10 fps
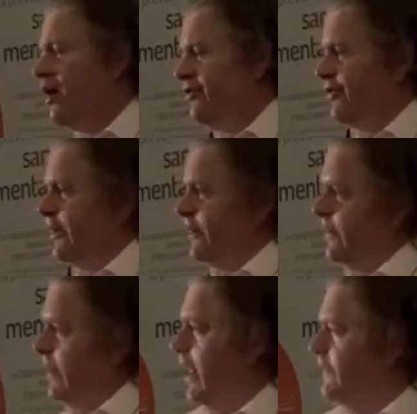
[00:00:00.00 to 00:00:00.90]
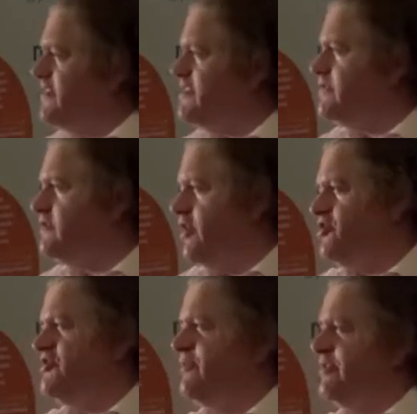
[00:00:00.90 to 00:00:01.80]
I think, and this
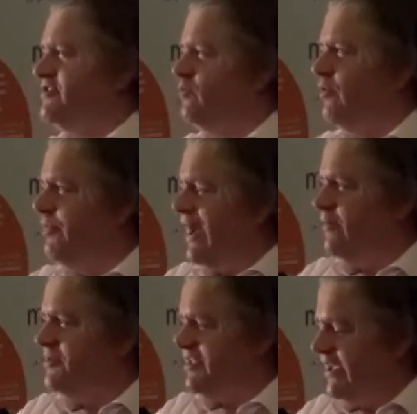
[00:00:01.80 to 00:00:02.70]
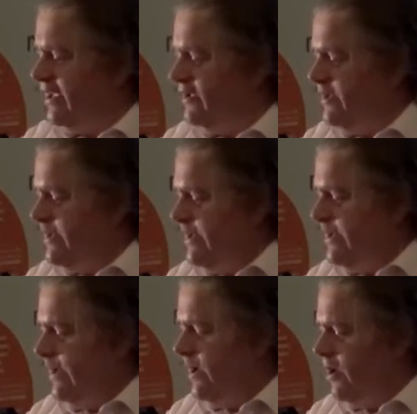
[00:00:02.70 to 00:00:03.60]
touches a bit on what Pat was saying
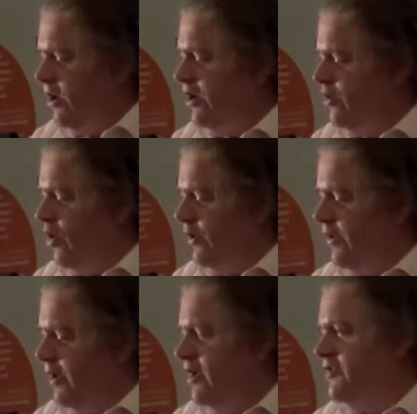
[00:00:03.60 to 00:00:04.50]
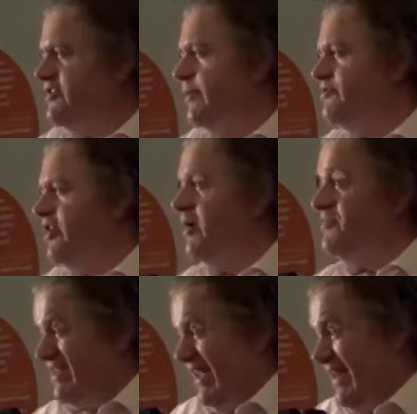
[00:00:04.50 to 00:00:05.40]
earlier on,
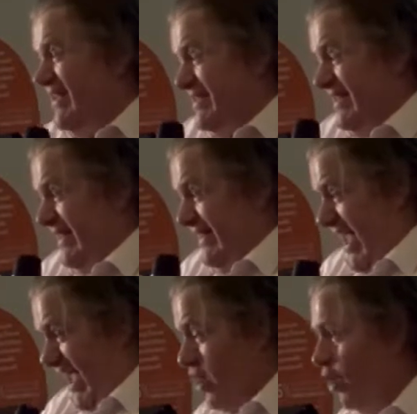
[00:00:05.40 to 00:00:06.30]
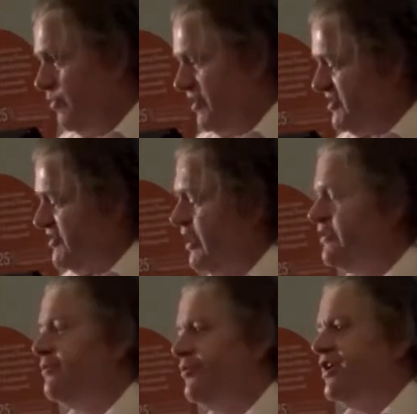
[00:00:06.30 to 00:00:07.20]
sometimes, at least the economists,
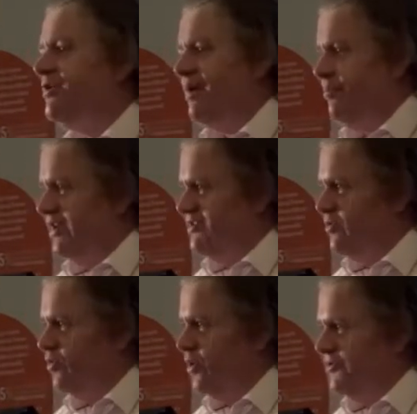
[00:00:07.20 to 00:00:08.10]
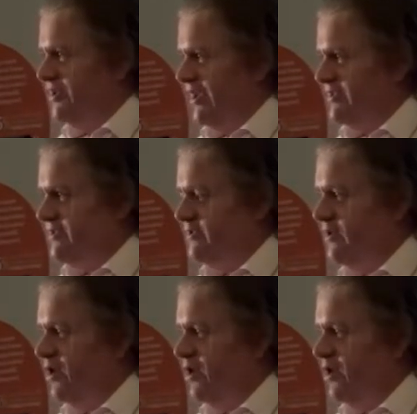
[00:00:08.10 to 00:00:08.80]
don't think about political context.